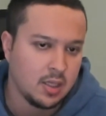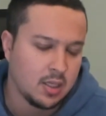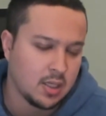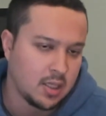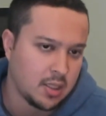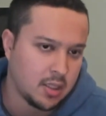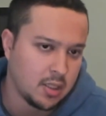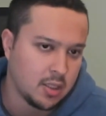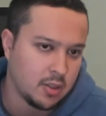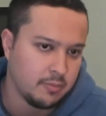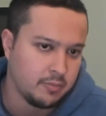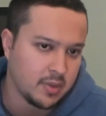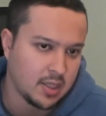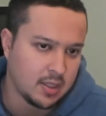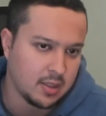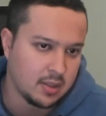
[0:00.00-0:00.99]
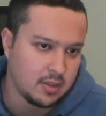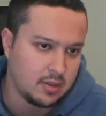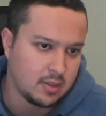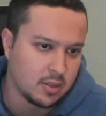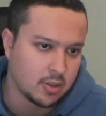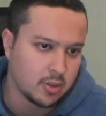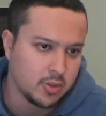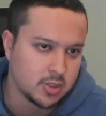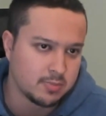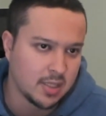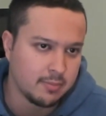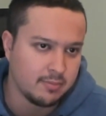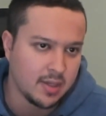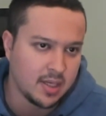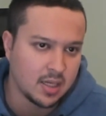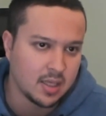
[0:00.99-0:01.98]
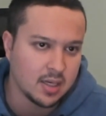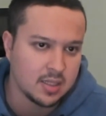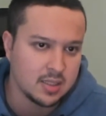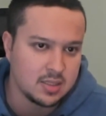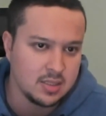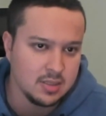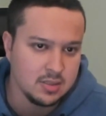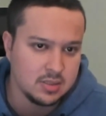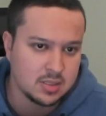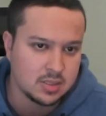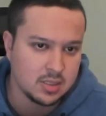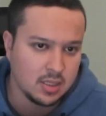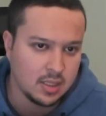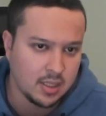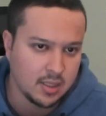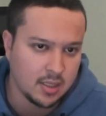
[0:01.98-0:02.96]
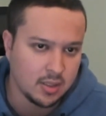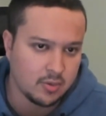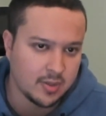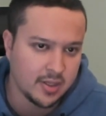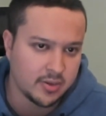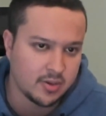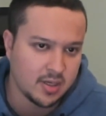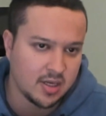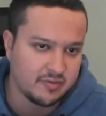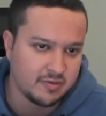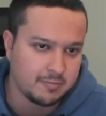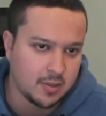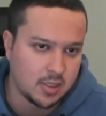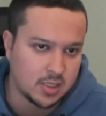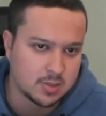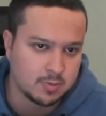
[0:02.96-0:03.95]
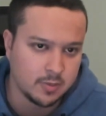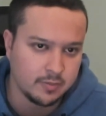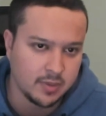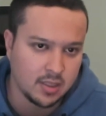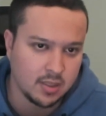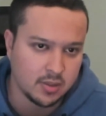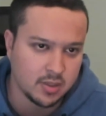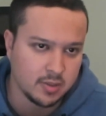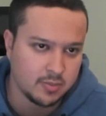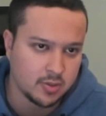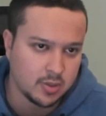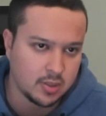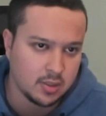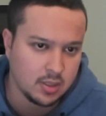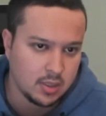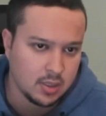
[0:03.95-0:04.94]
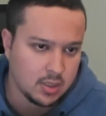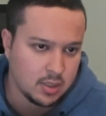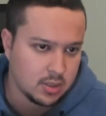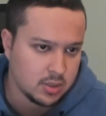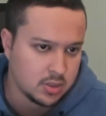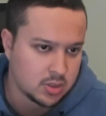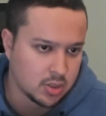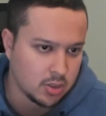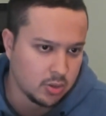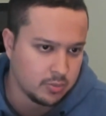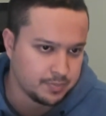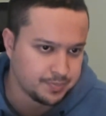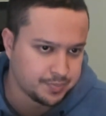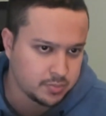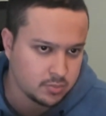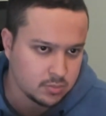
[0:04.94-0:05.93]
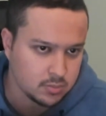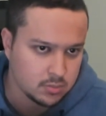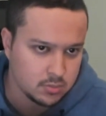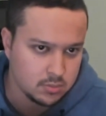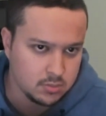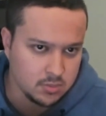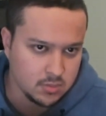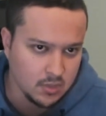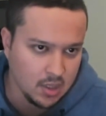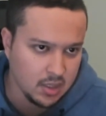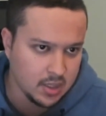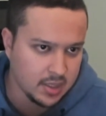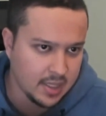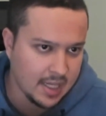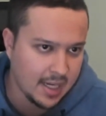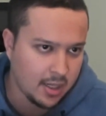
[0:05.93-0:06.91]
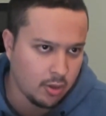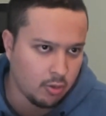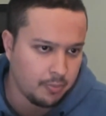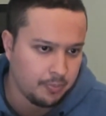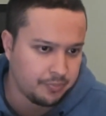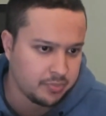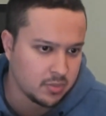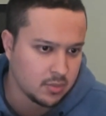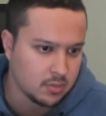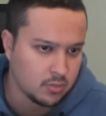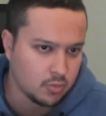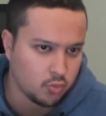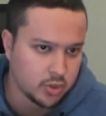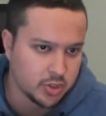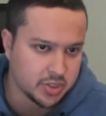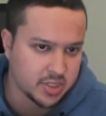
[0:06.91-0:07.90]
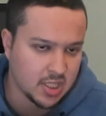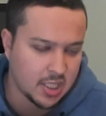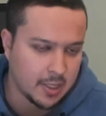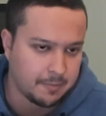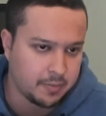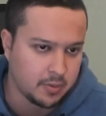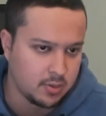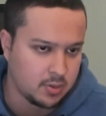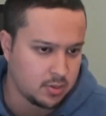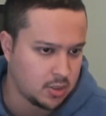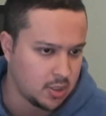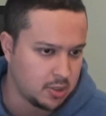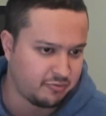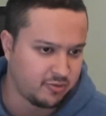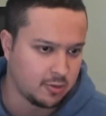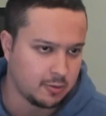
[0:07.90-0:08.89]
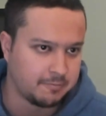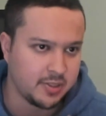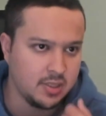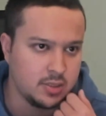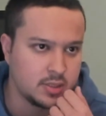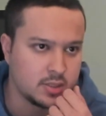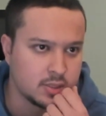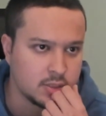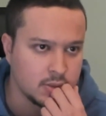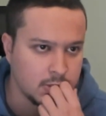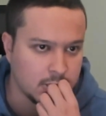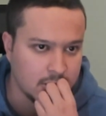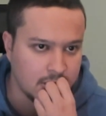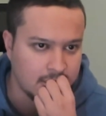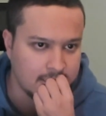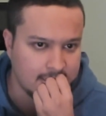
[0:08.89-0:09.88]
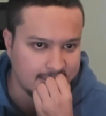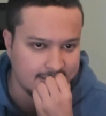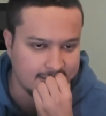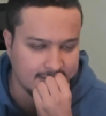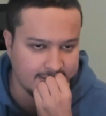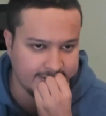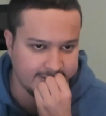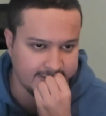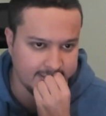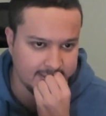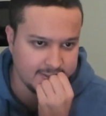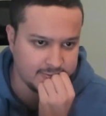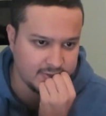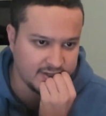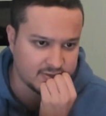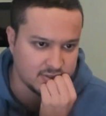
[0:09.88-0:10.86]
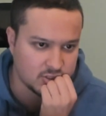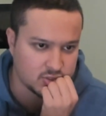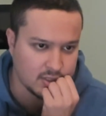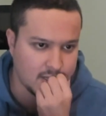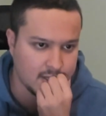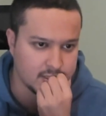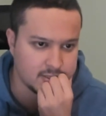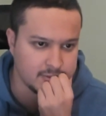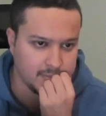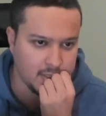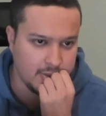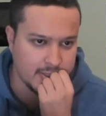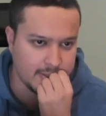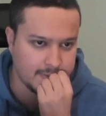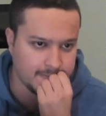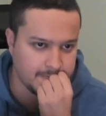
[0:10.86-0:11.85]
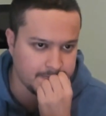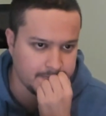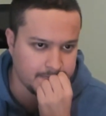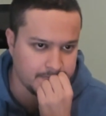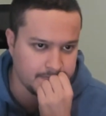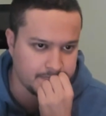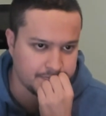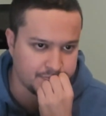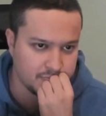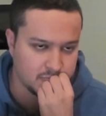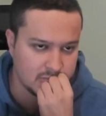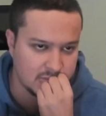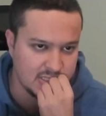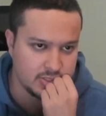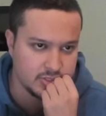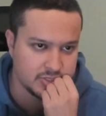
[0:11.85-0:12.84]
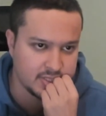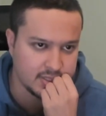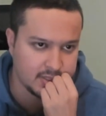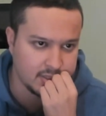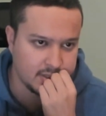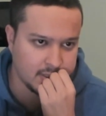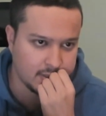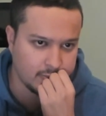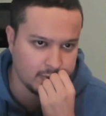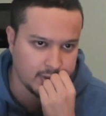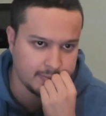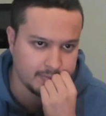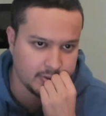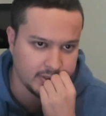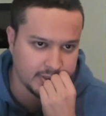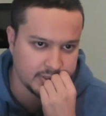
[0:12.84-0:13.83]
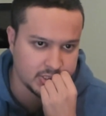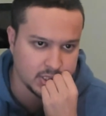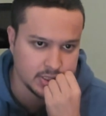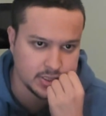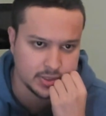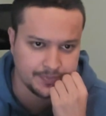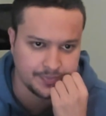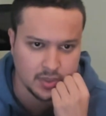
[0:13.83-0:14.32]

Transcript: and there goes my mating ideas, and I'd rather have a possible mate on the board. So now we're just up a full piece, and we have to try not to blow it. Easier said than done when I'm playing chess.